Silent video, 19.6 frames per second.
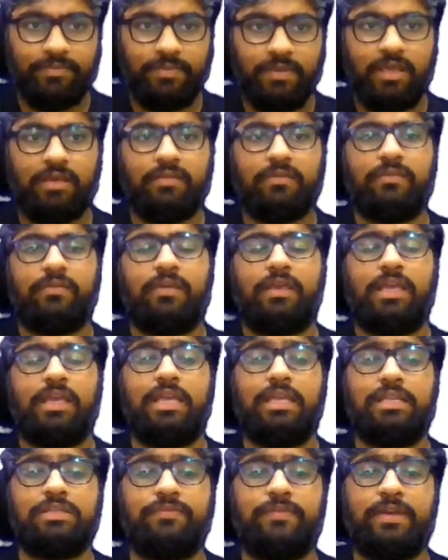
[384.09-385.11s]
Yes,
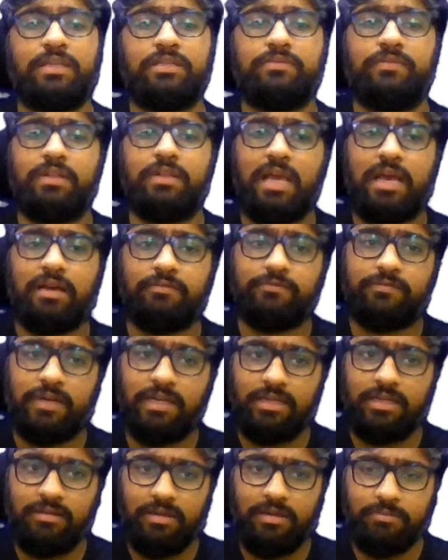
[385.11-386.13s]
each face will have
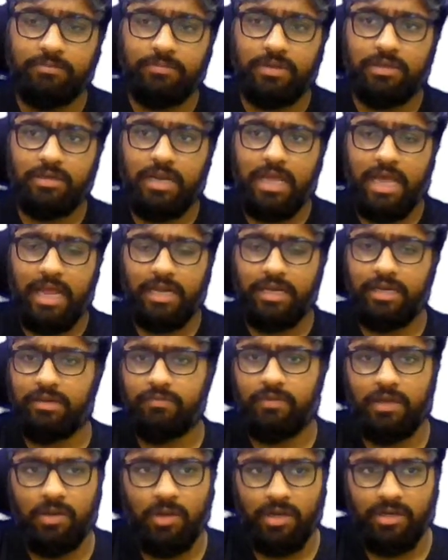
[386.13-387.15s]
one number and it
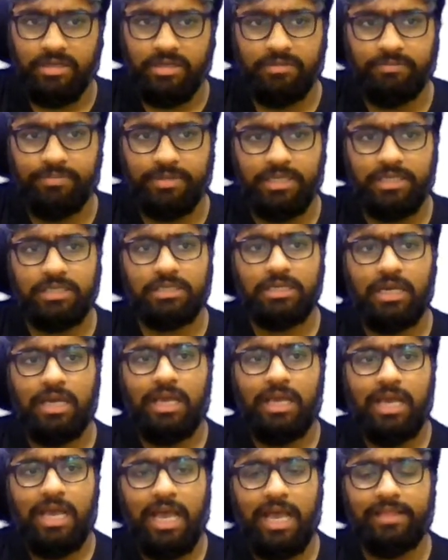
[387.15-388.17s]
will not repeat.
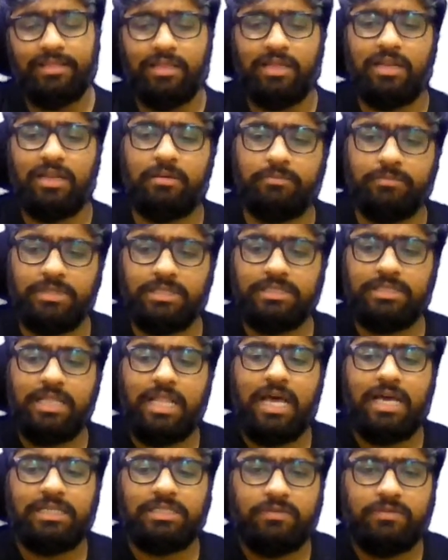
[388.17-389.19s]
And the numbers
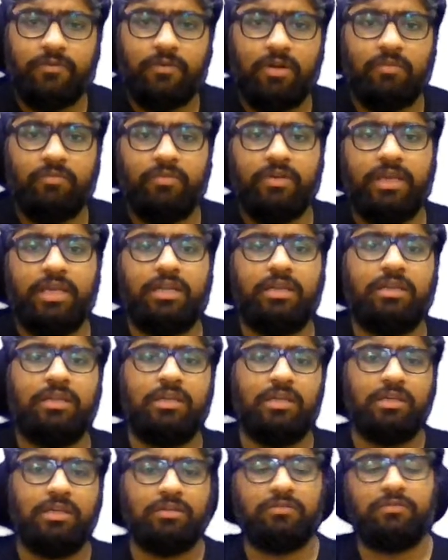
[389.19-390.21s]
last from where?
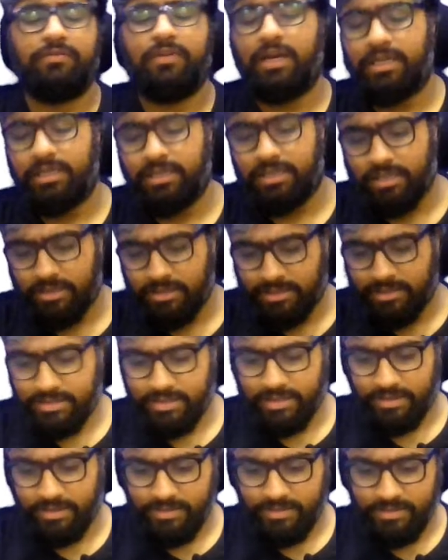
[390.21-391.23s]
1 till
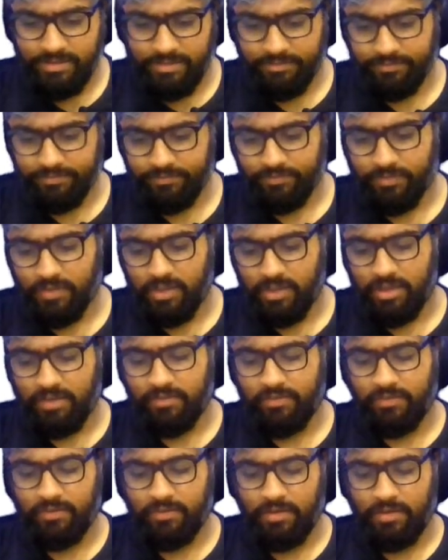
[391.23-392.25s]
6. Yes,
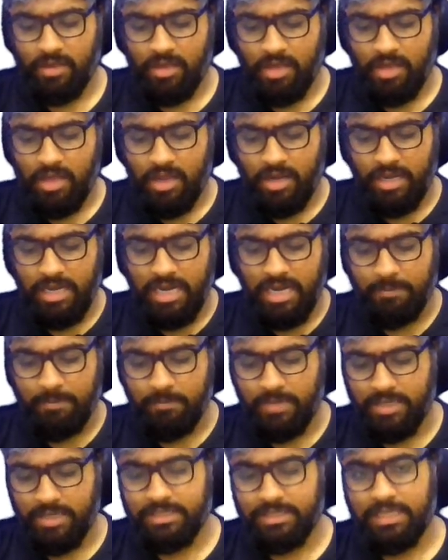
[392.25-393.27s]

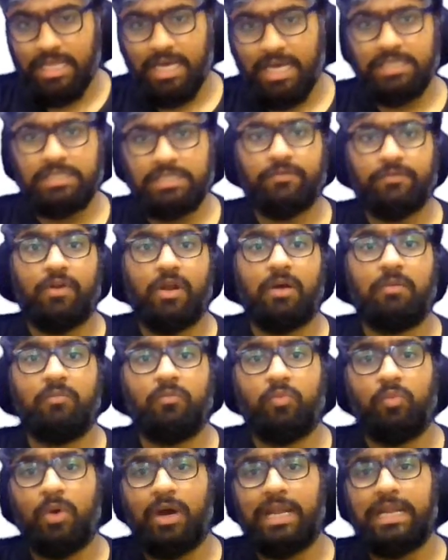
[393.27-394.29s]
numbers last
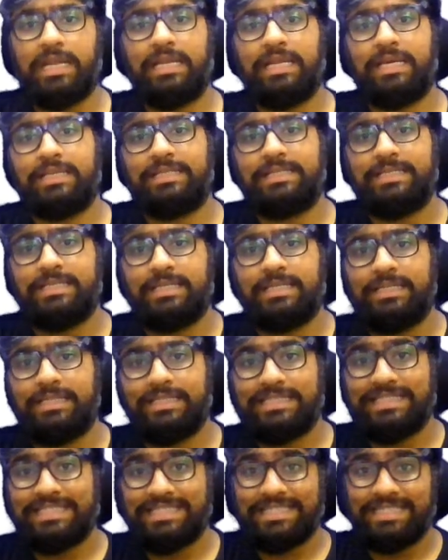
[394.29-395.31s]
from 1 till
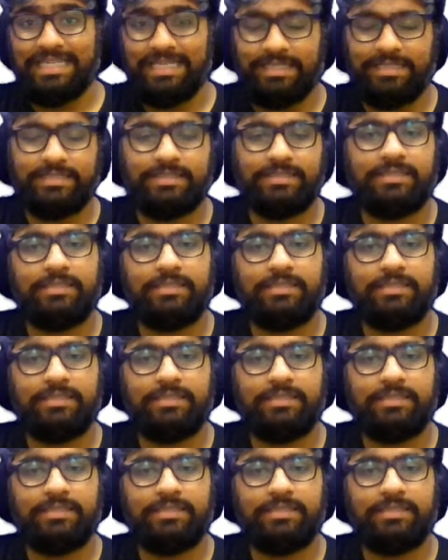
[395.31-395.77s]
6.